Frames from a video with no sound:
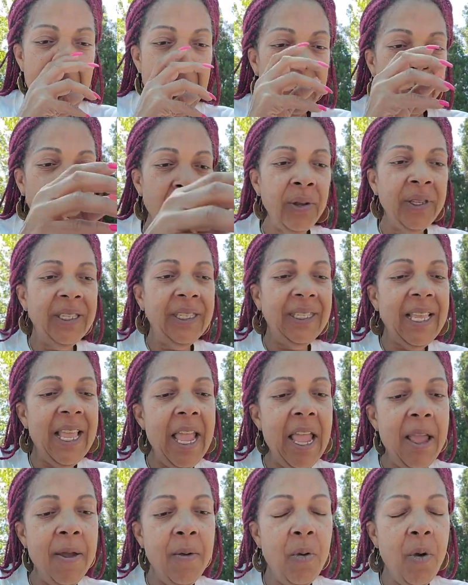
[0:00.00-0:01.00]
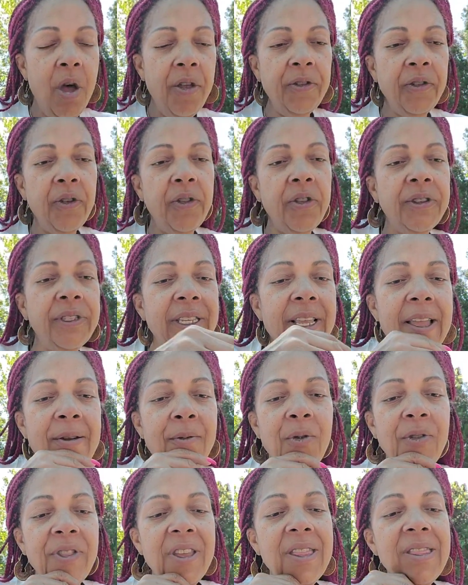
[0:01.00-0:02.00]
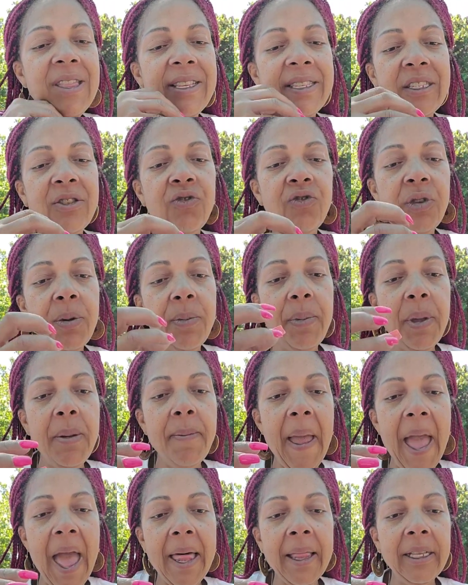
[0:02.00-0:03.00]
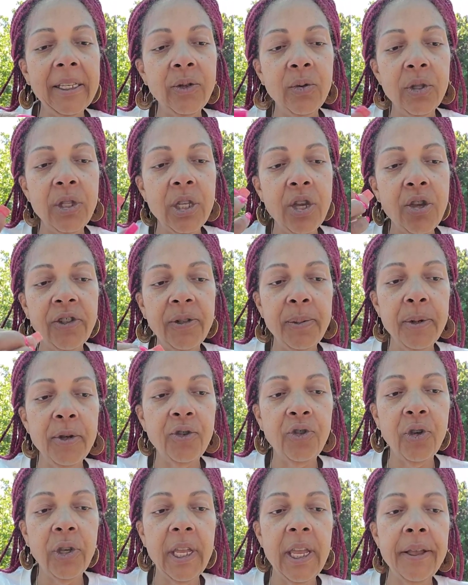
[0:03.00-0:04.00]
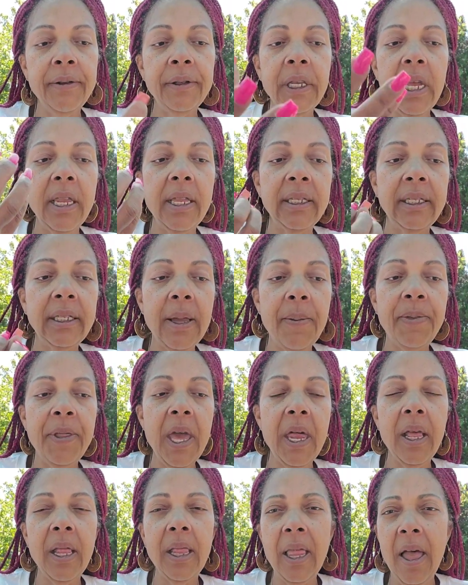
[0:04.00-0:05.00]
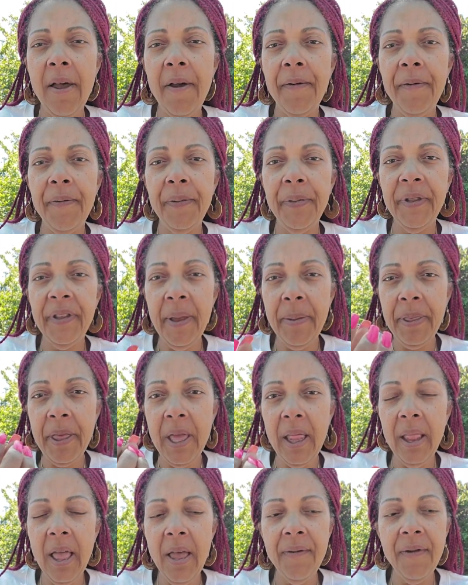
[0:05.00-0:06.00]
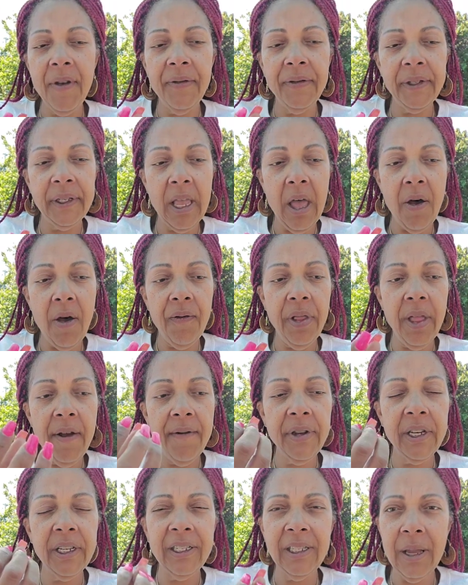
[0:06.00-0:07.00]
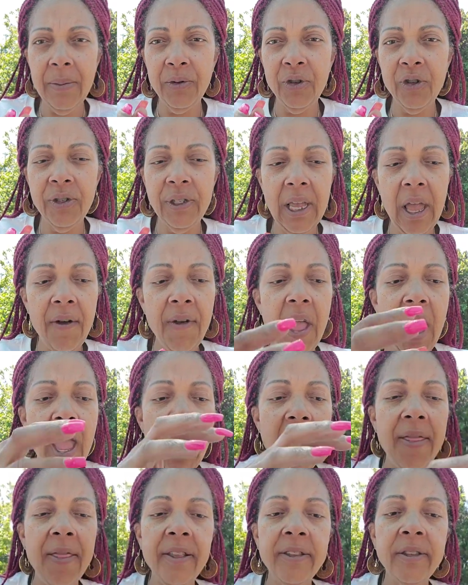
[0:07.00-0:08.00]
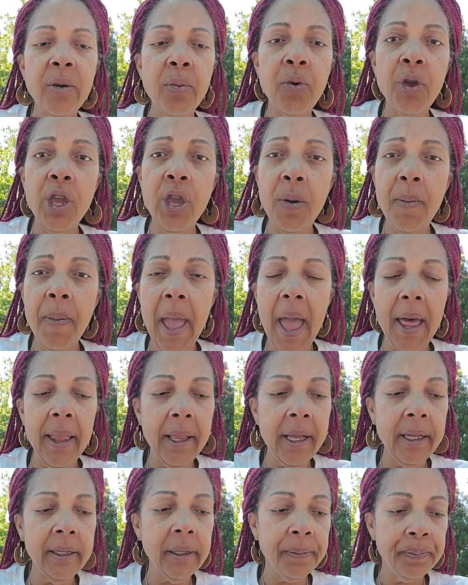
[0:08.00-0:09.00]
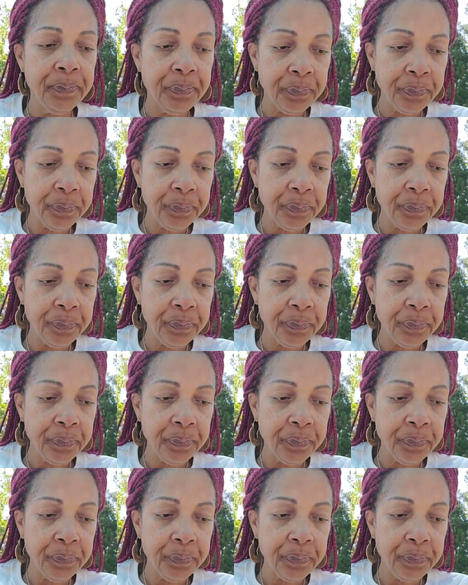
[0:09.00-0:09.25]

So it's saying, also they're saying within this energy, be balanced within your spiritual gifts and accept that of love. Accept that love of self. Love and accept yourself, and this will bring you balance.